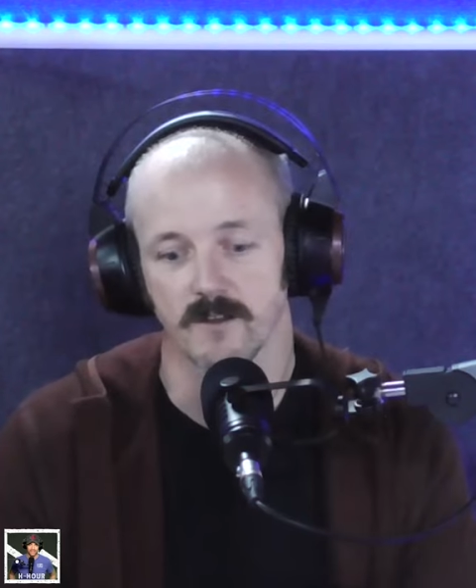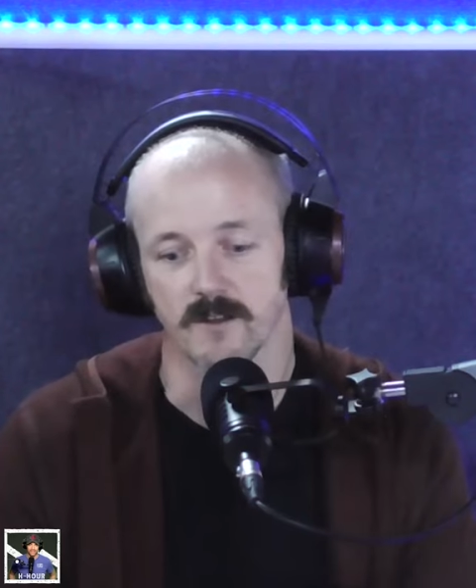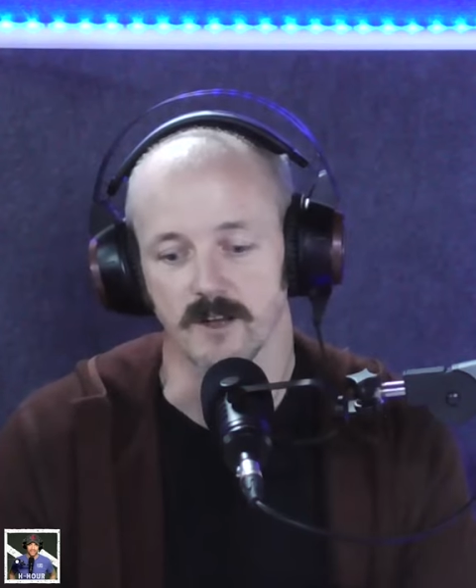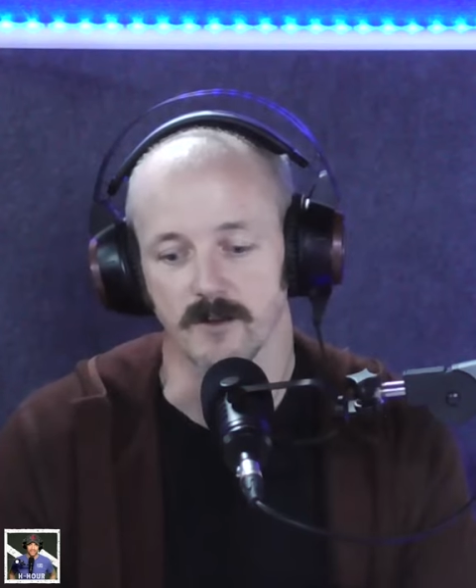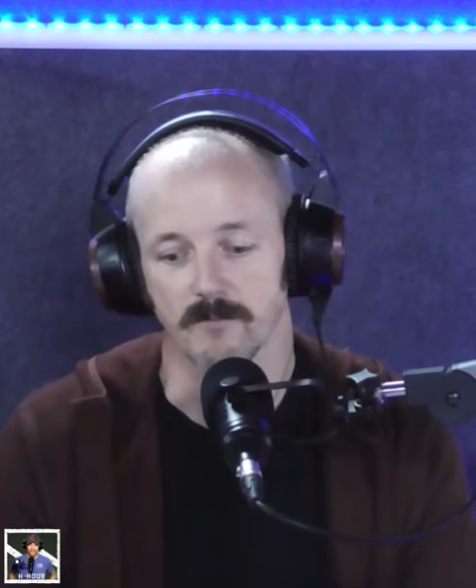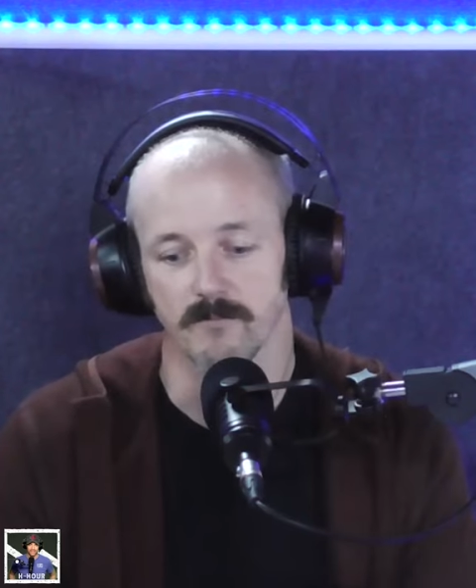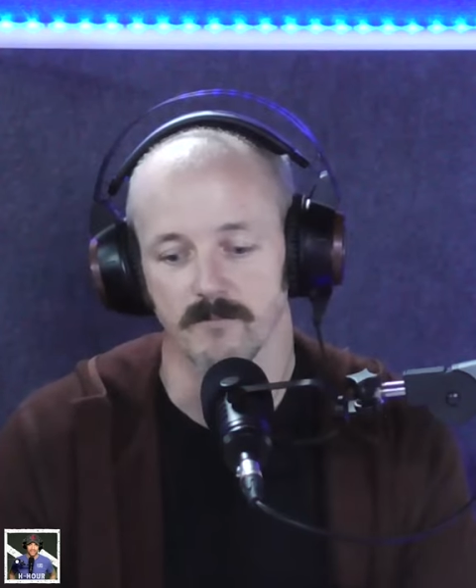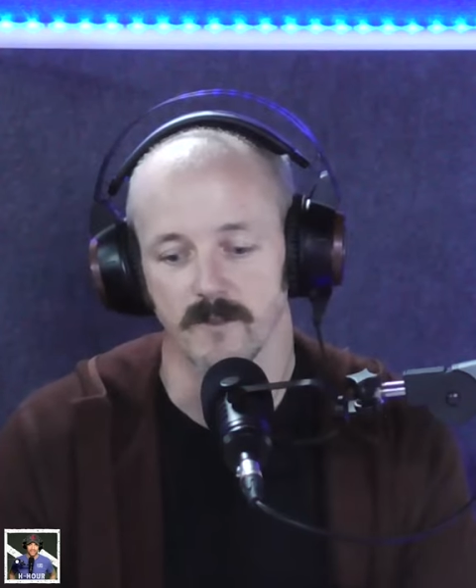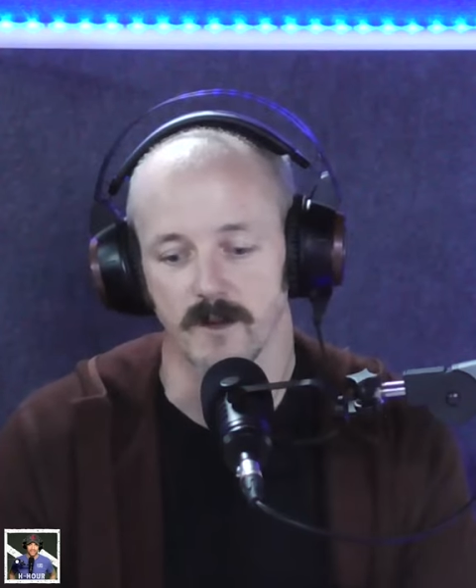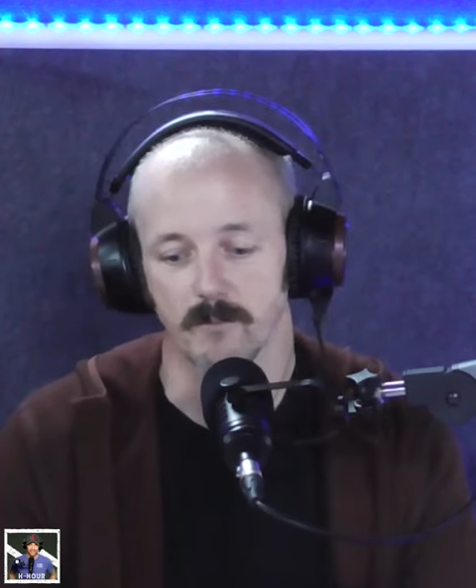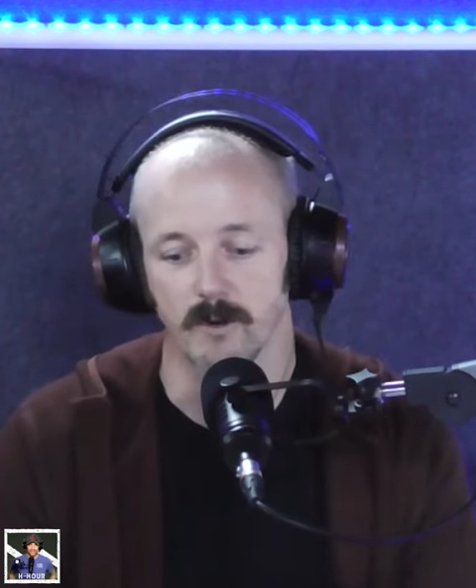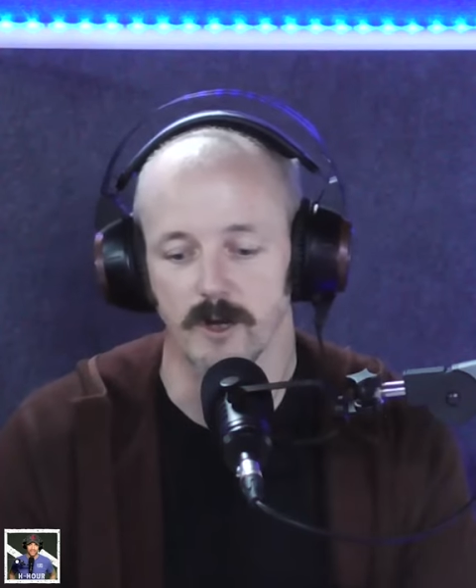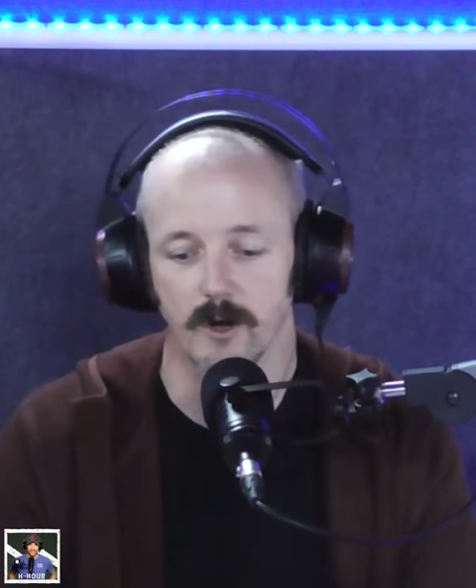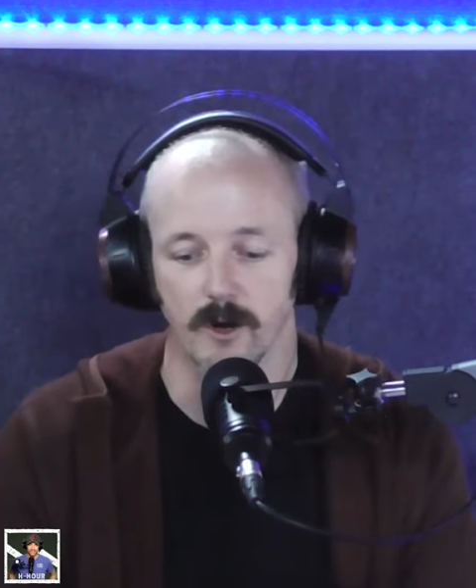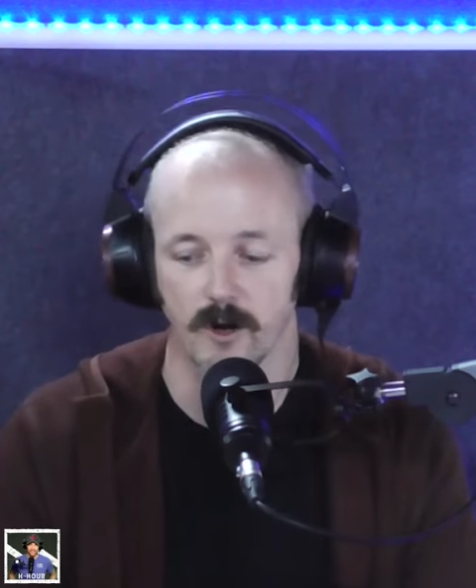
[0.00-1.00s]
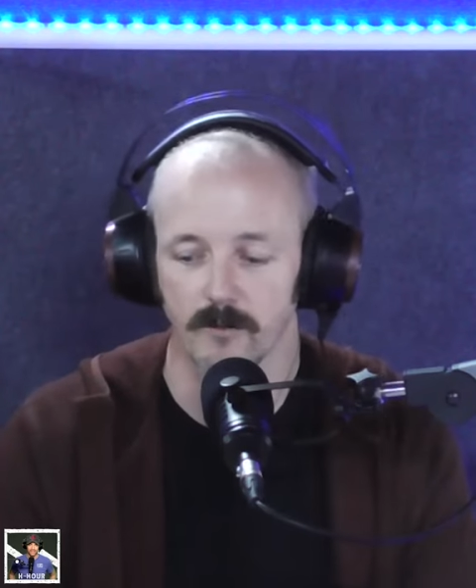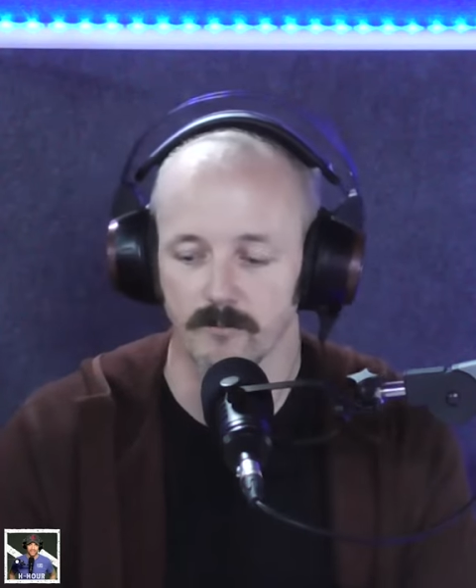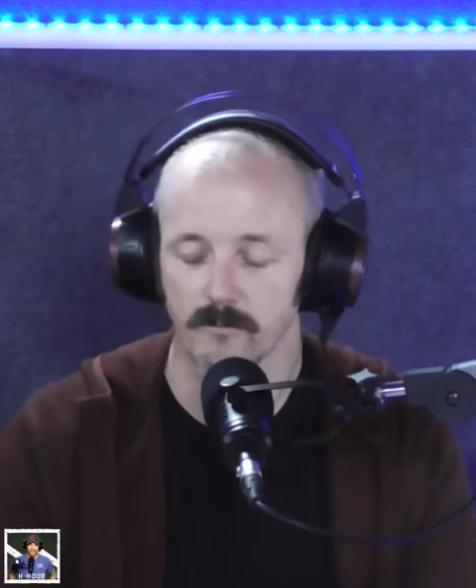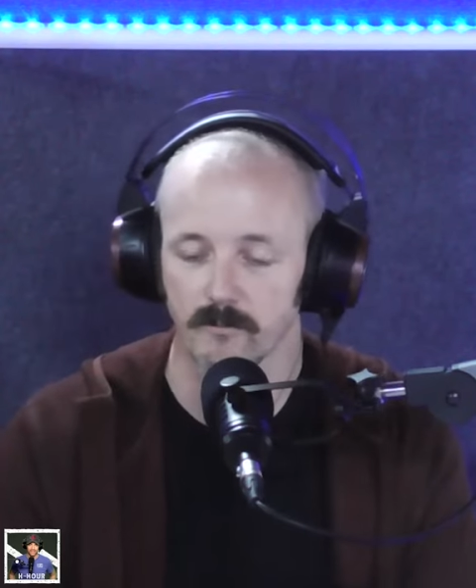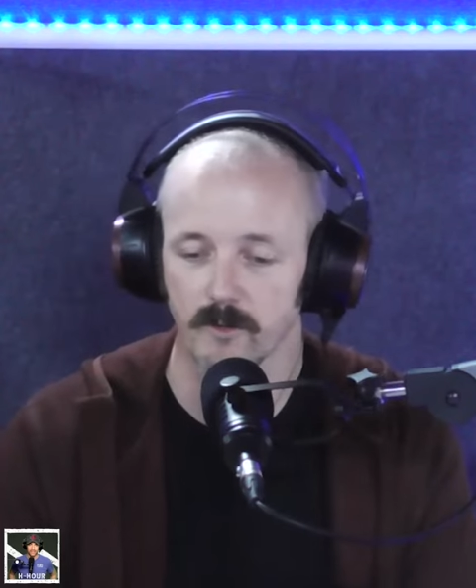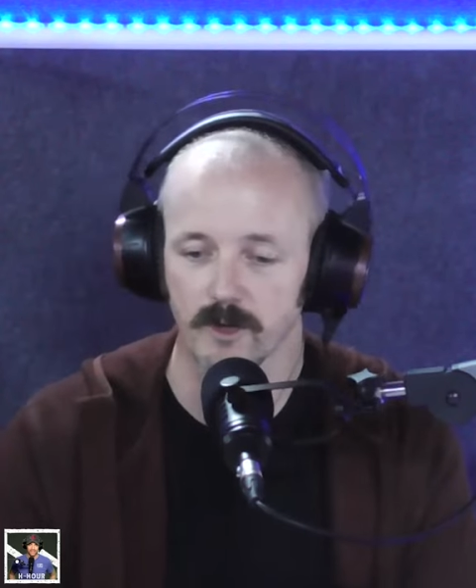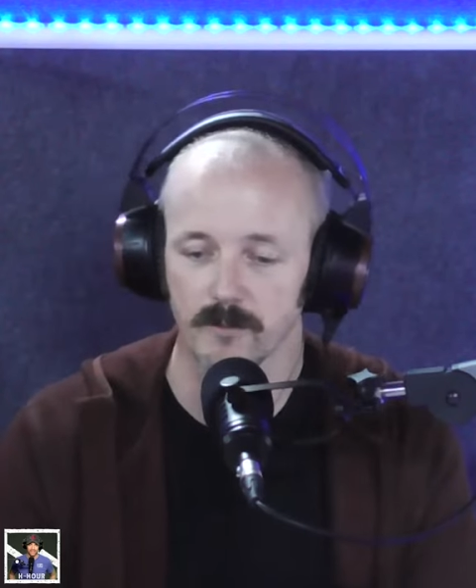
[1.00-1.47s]
you know and we are
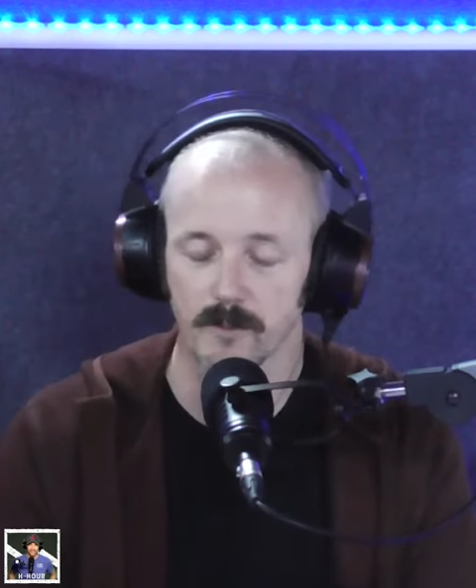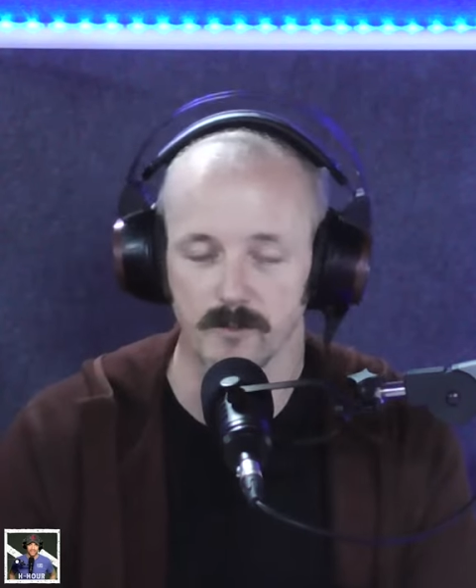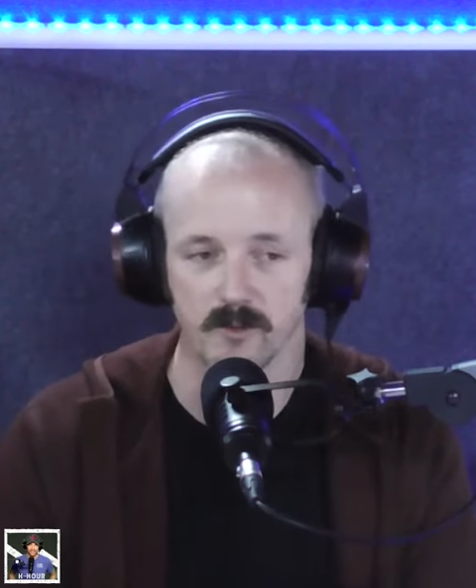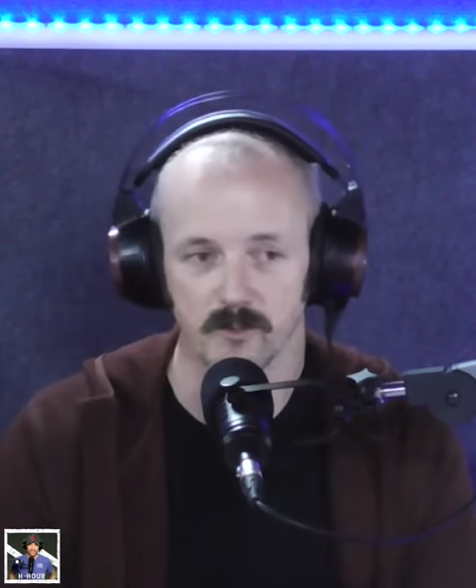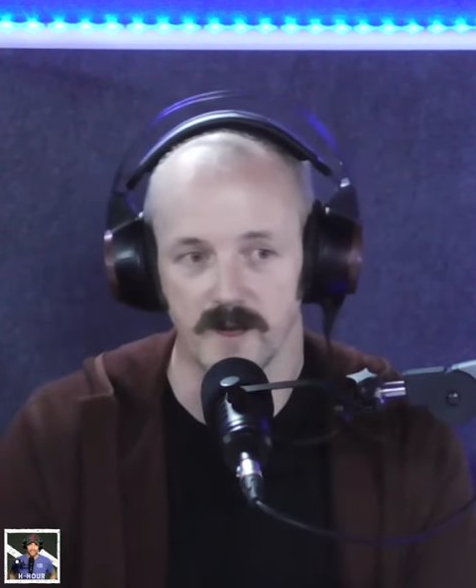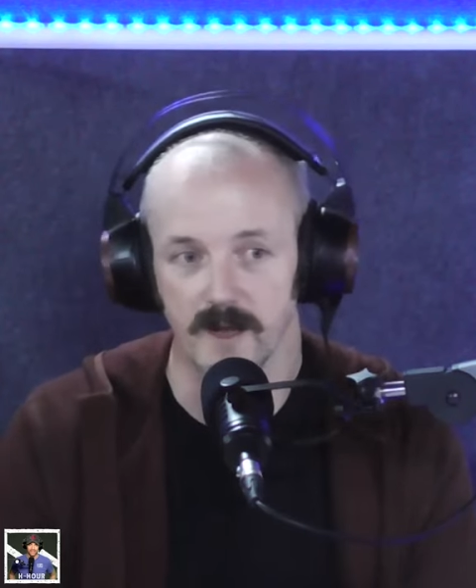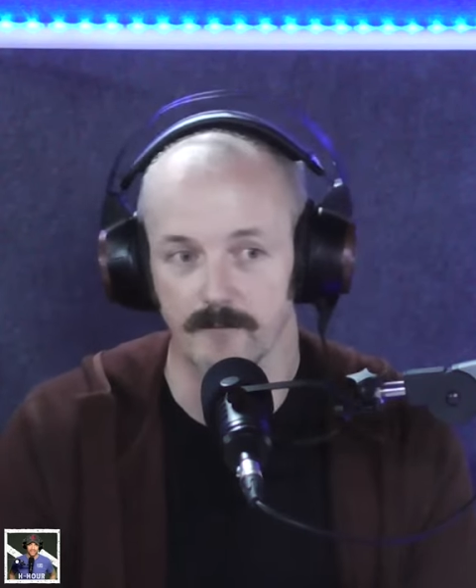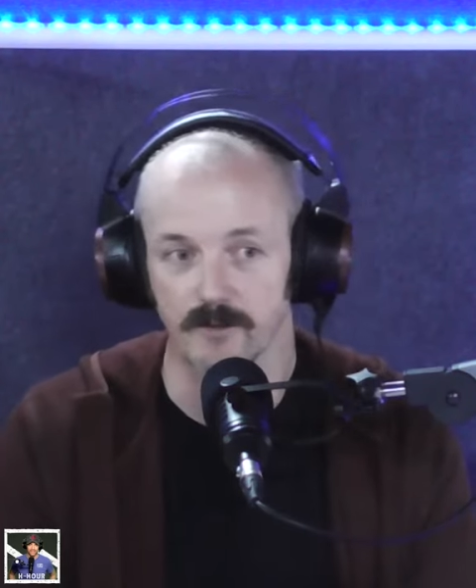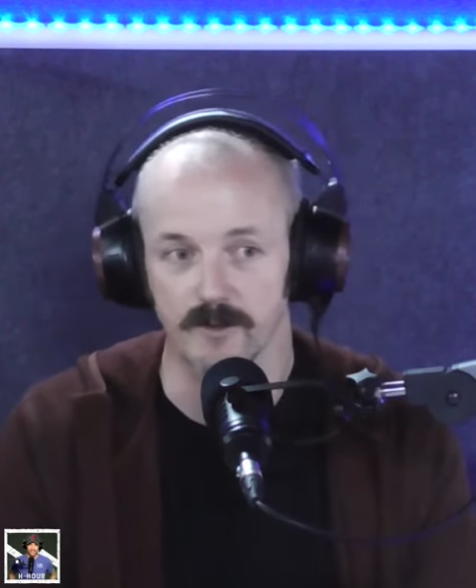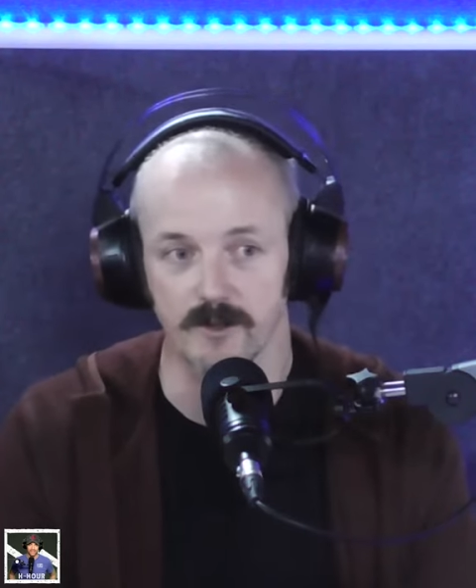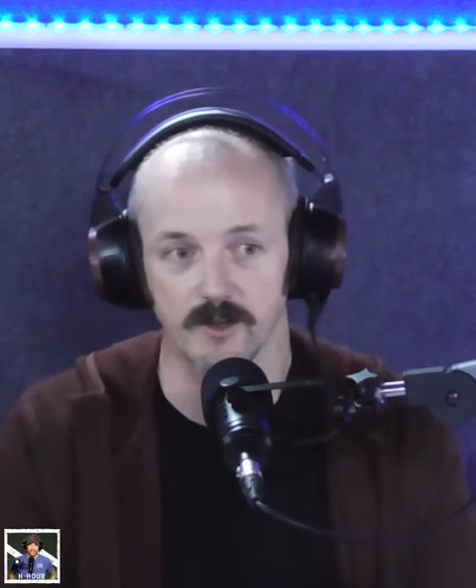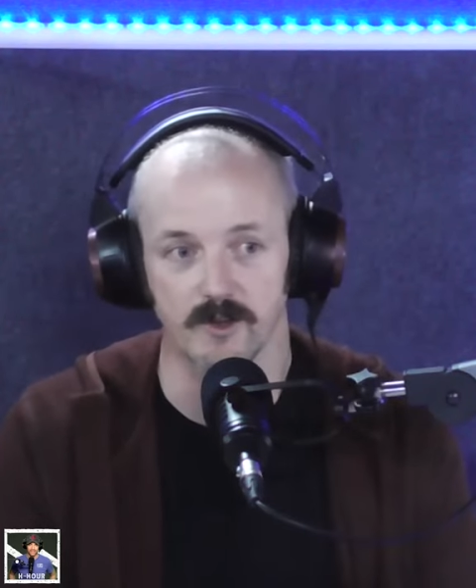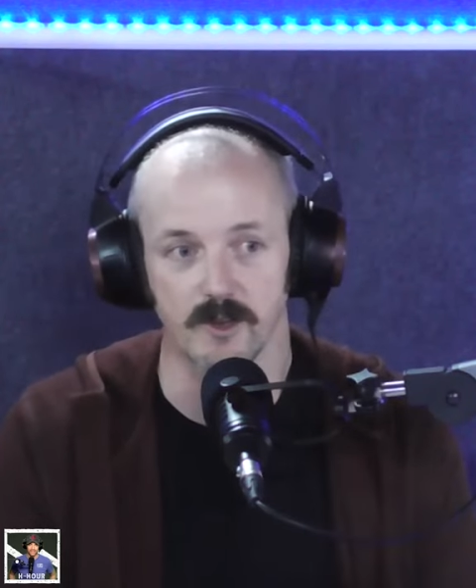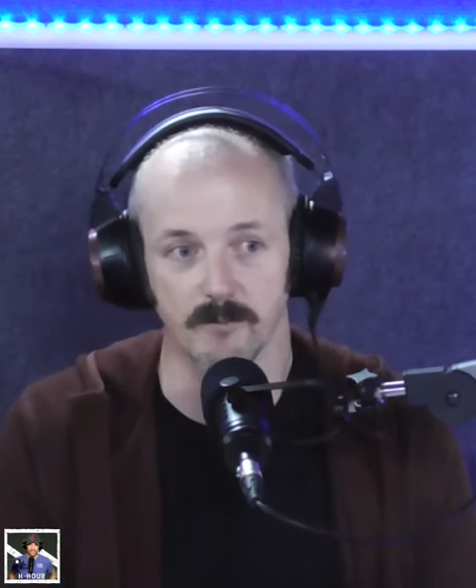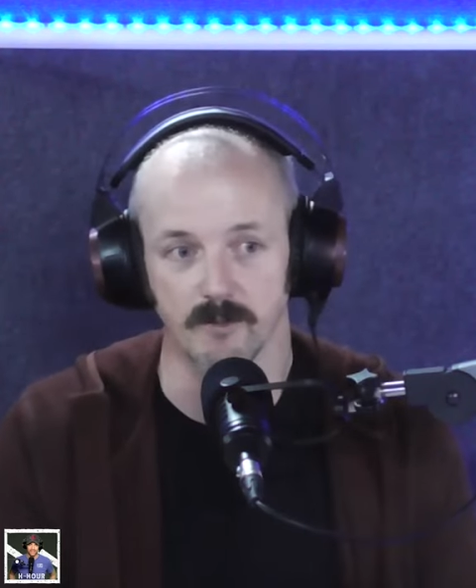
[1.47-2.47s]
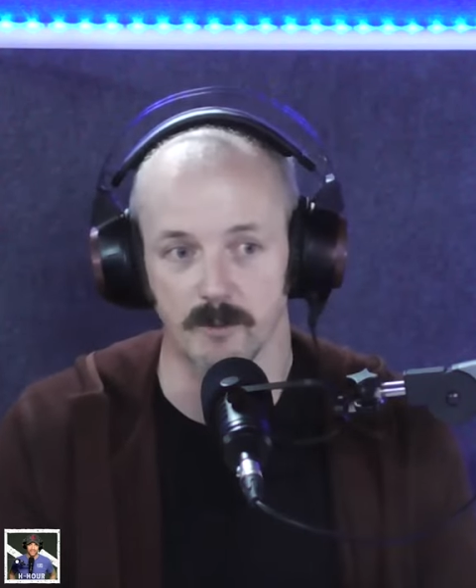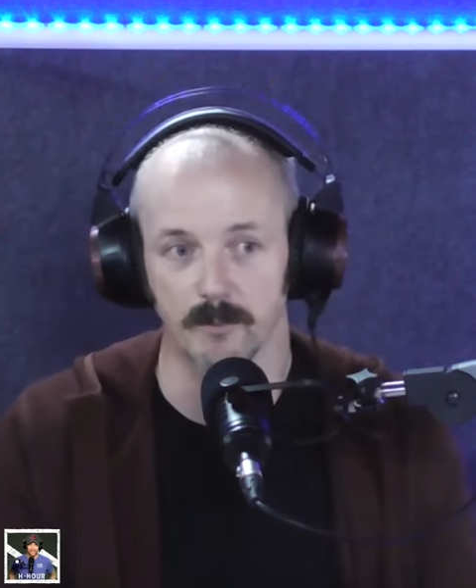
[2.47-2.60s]
one of the problems we have in this the,